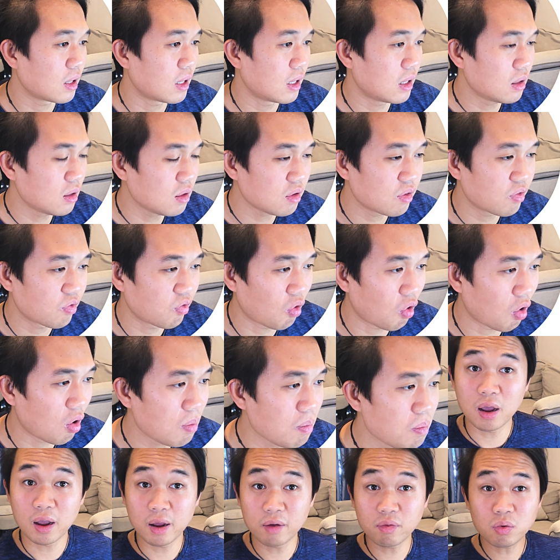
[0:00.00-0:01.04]
in this
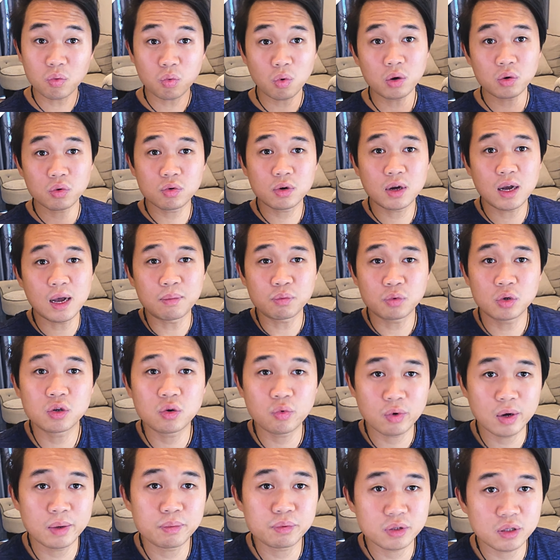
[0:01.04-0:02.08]
form, everyone who comes to your
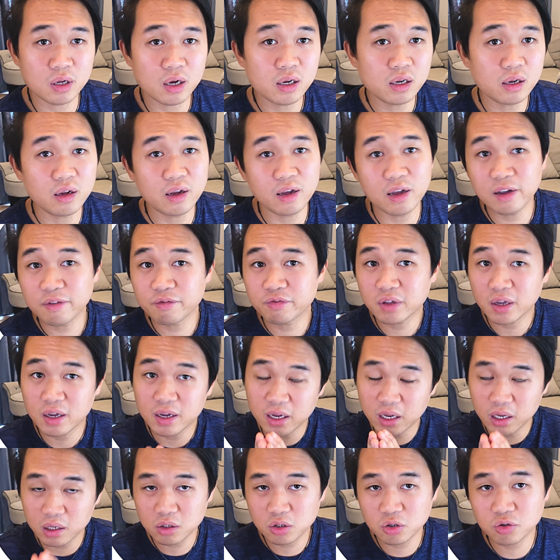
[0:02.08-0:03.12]
website, if they're
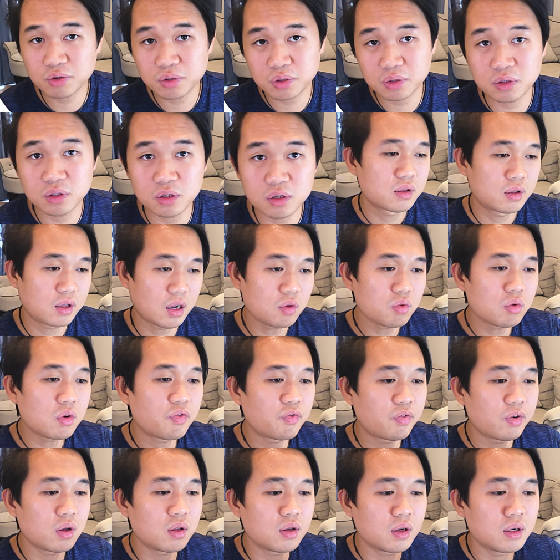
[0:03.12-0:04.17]
interested, they will
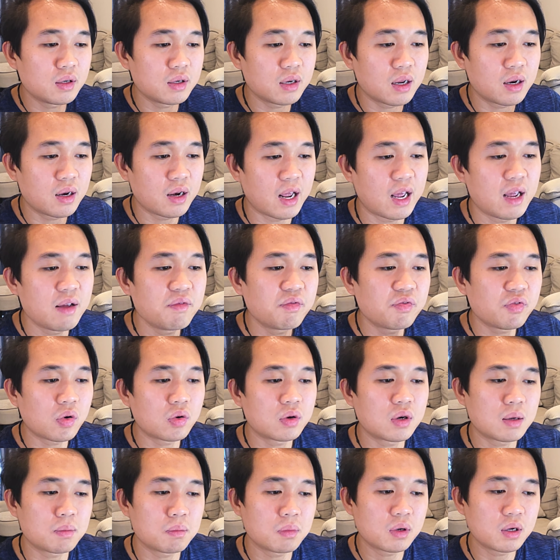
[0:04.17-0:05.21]
fill in their name,
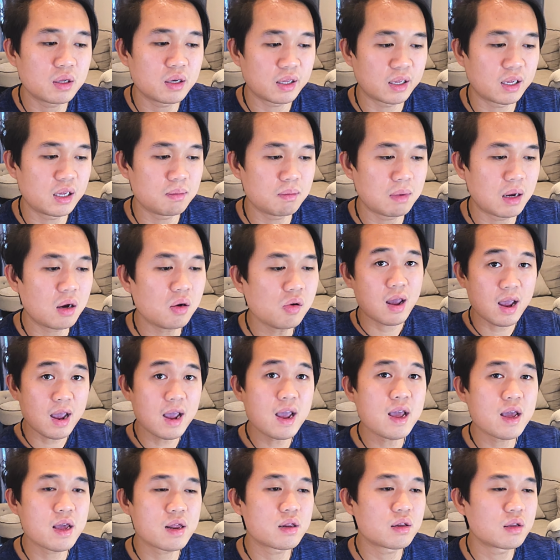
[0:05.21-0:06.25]
phone number, and email,
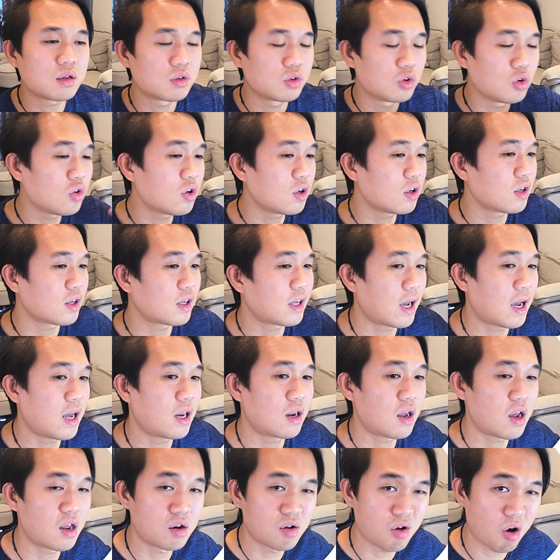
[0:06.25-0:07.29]
and you're gonna
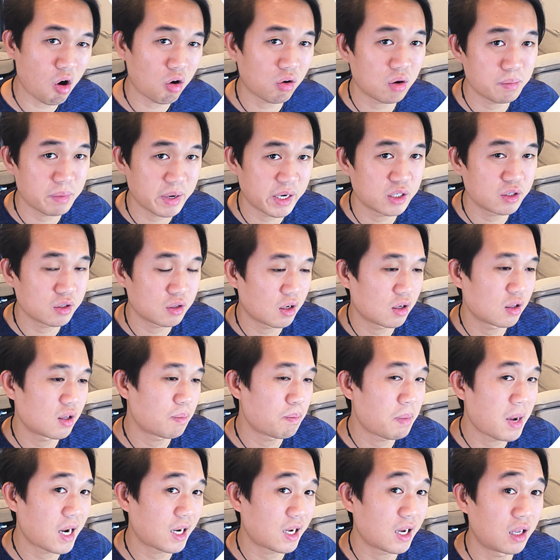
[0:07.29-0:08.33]
get an automation in the
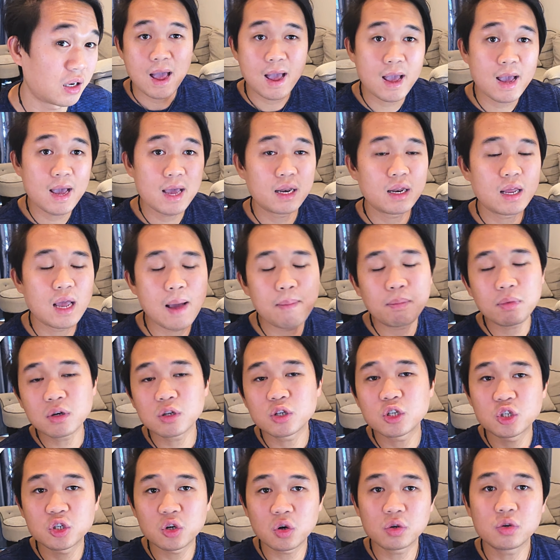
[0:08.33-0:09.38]
backend. And I'm gonna
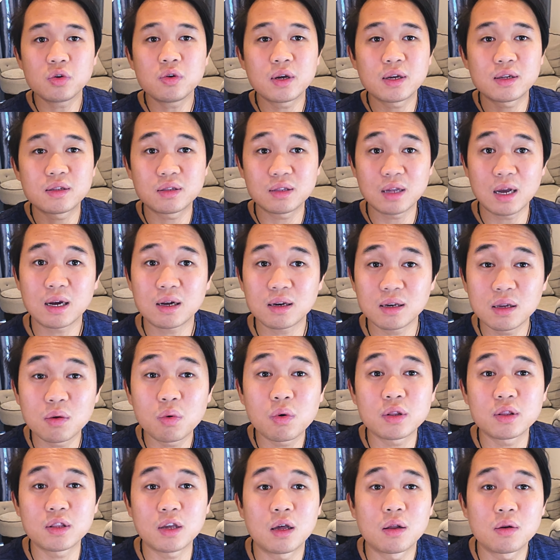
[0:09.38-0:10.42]
show you exactly
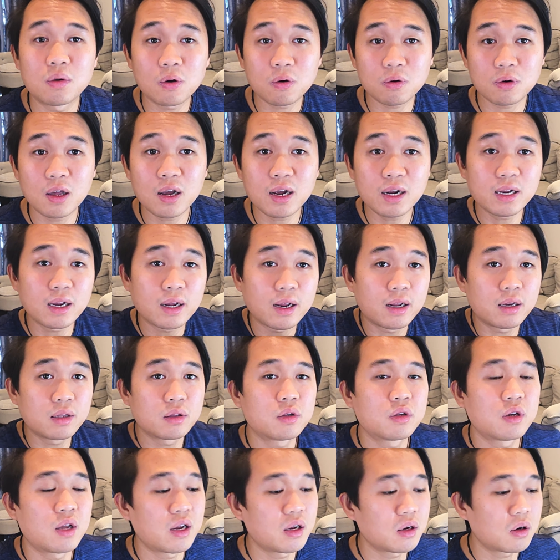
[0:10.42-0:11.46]
what that looked like in today's